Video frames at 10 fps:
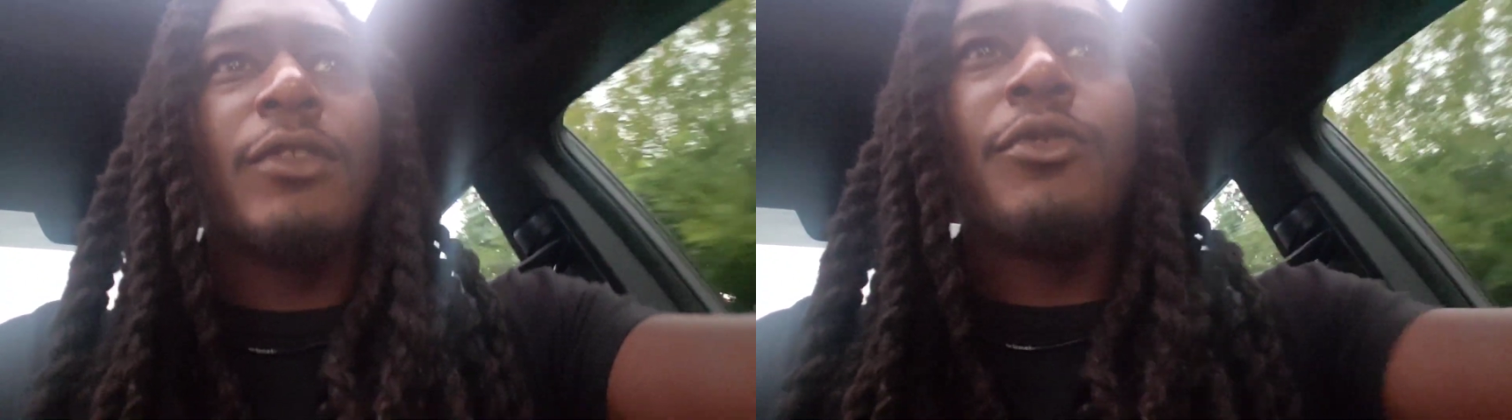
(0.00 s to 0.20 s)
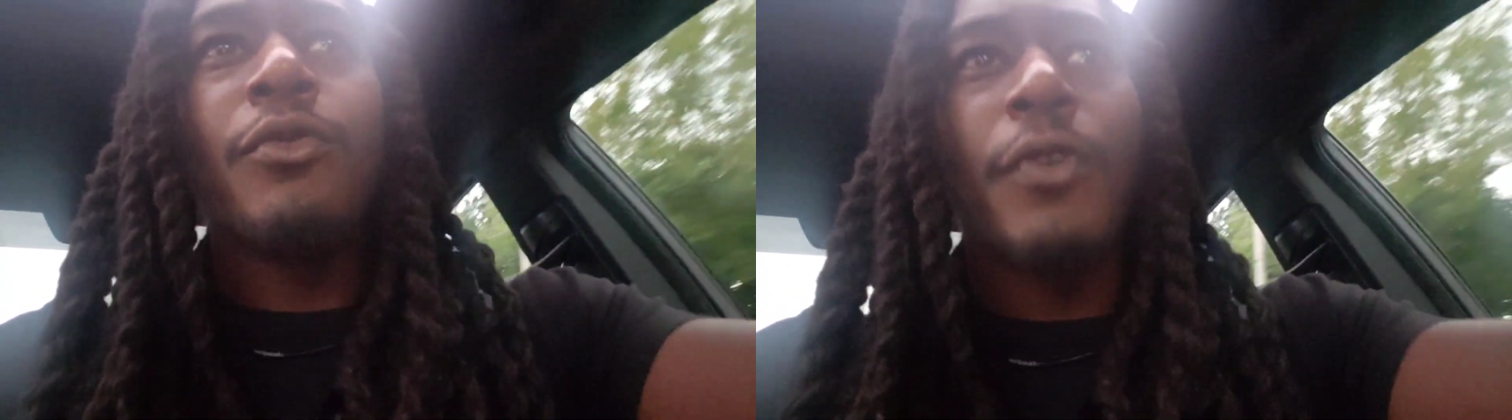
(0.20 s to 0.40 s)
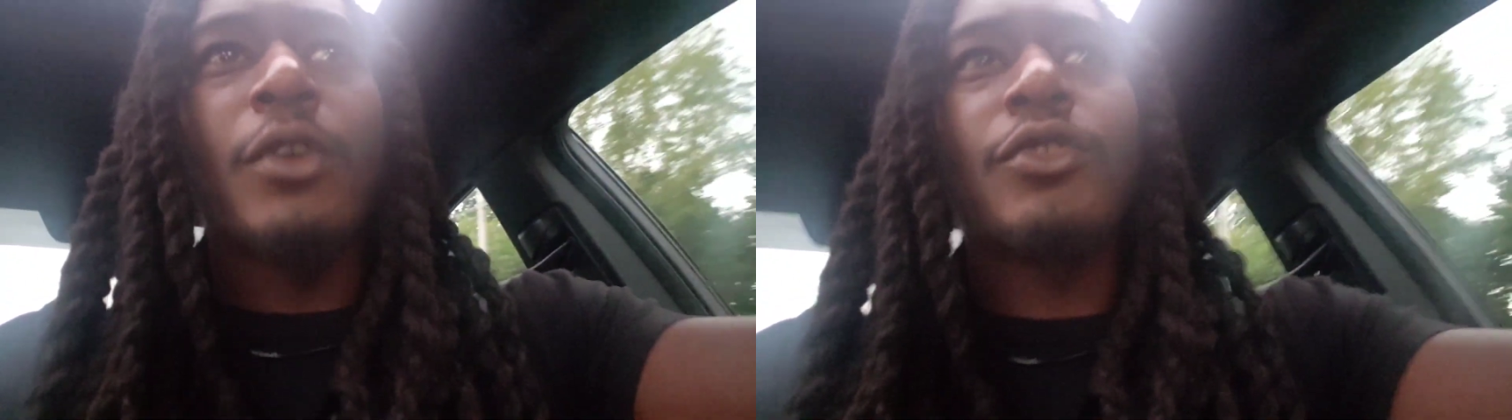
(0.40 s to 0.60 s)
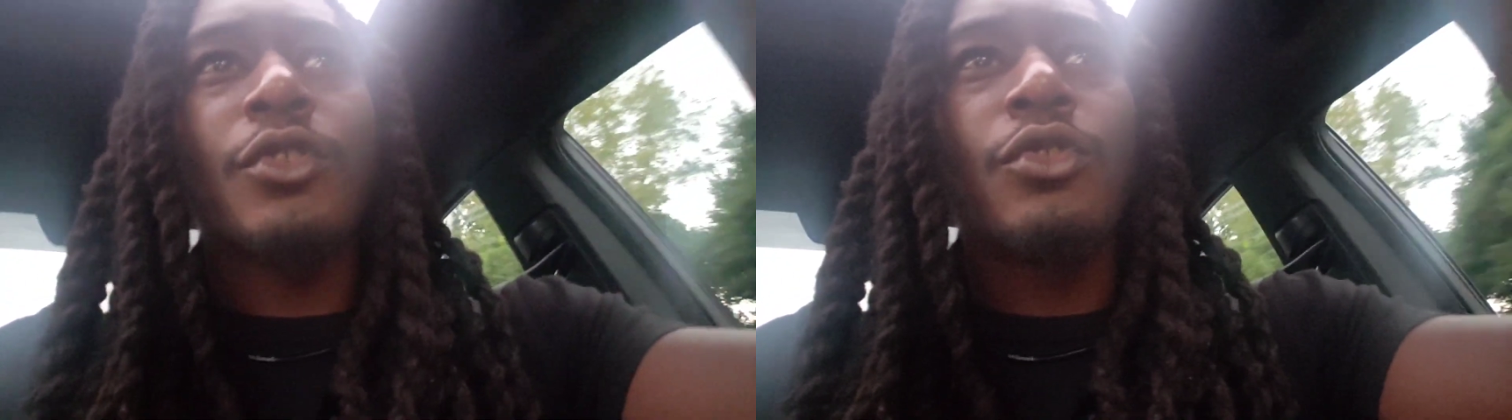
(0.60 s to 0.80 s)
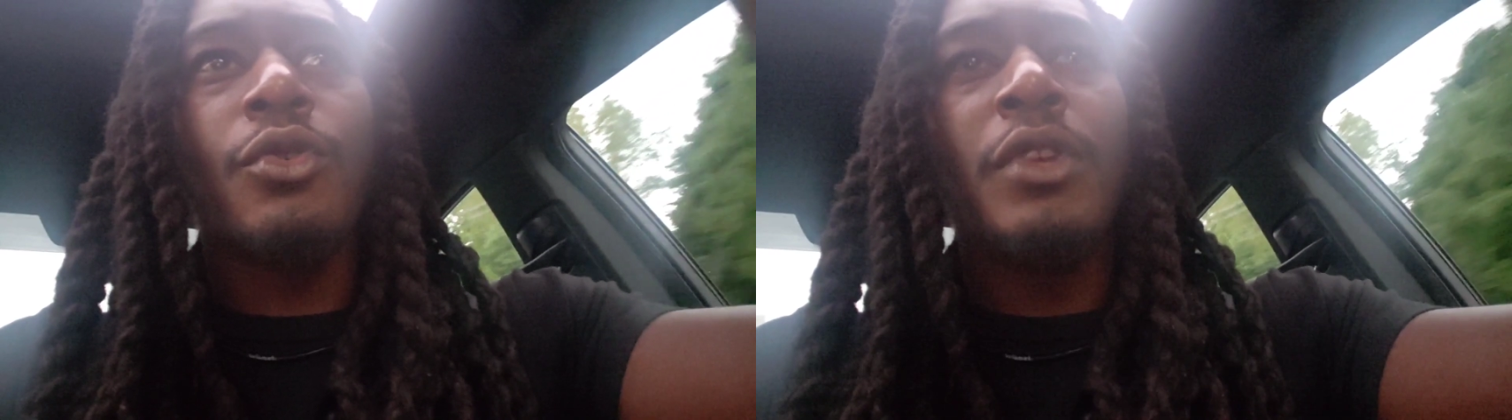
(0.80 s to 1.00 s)
if you
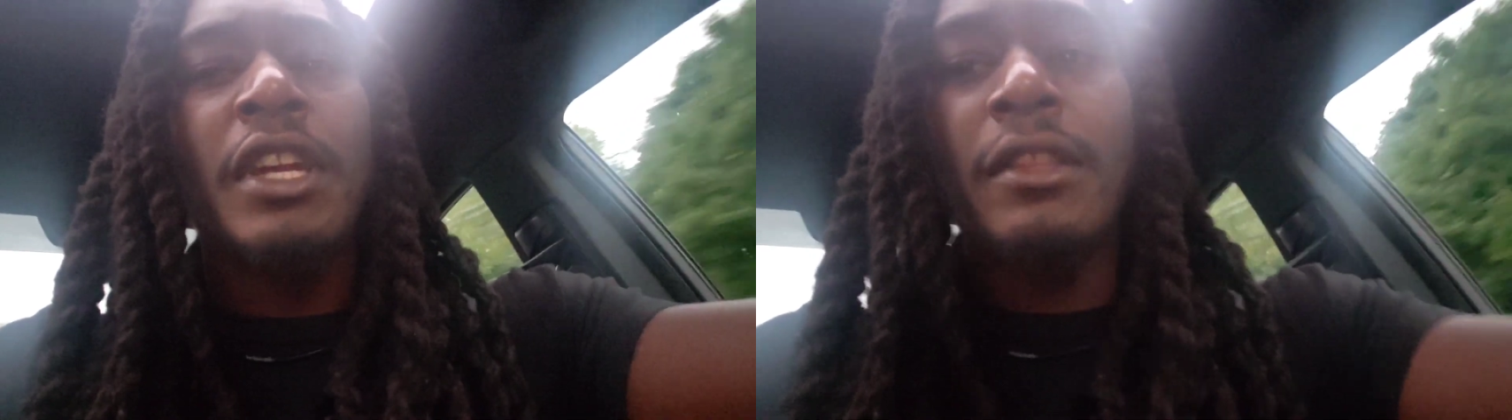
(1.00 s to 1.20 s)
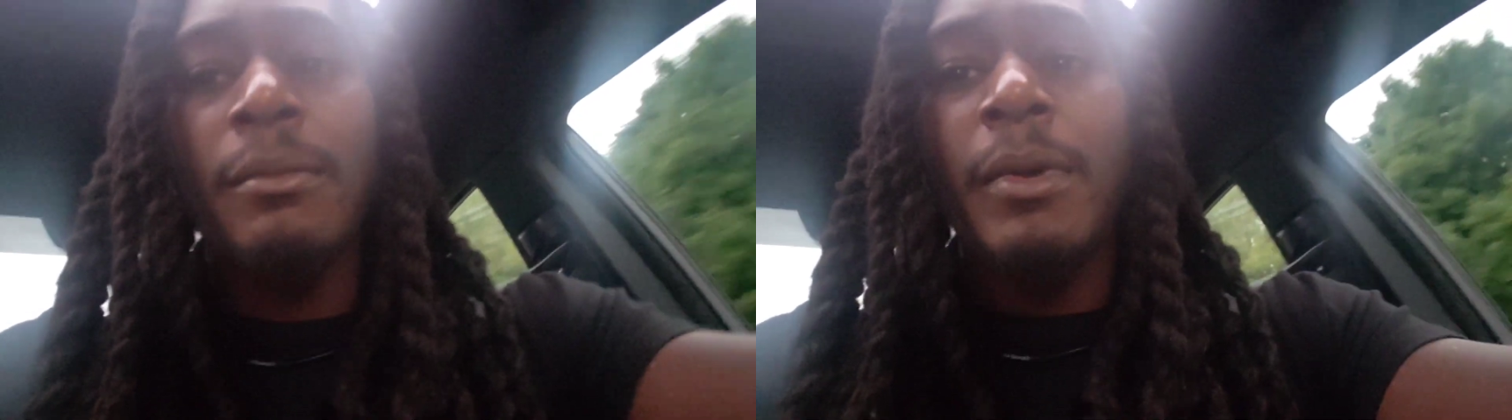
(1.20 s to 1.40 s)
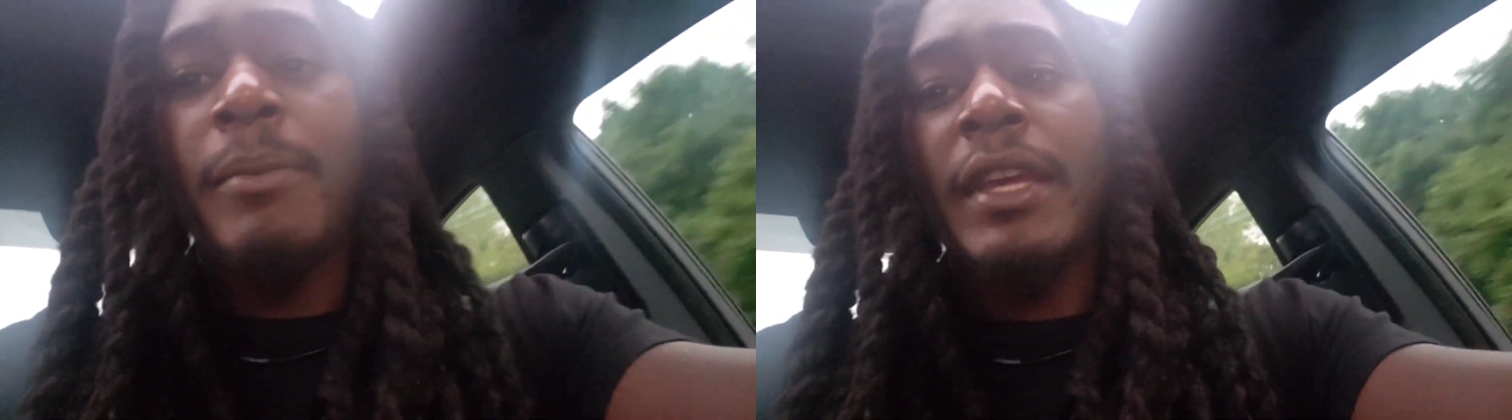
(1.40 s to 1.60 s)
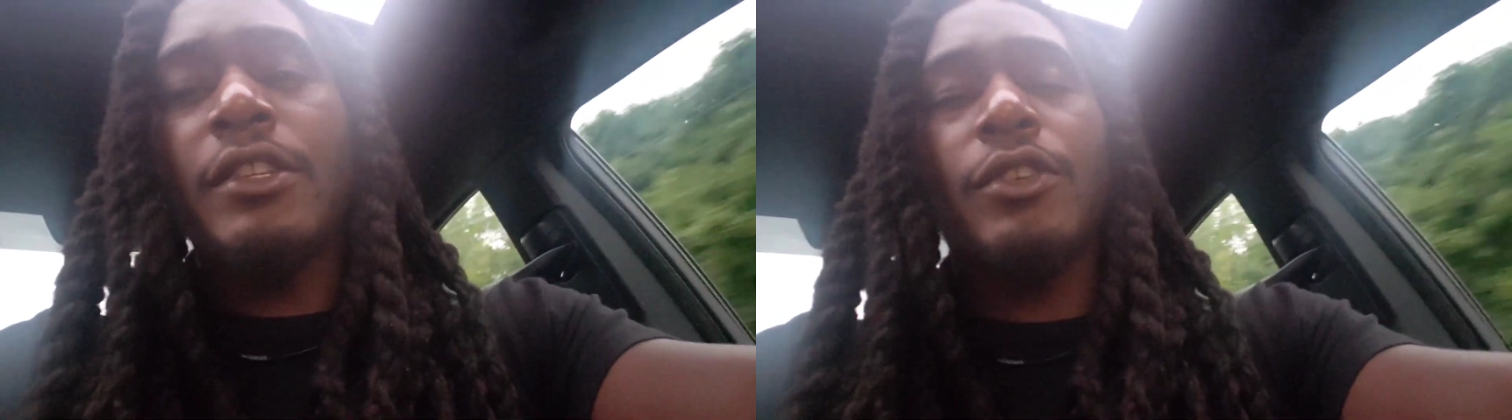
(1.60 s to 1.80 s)
focus on doing nothing but making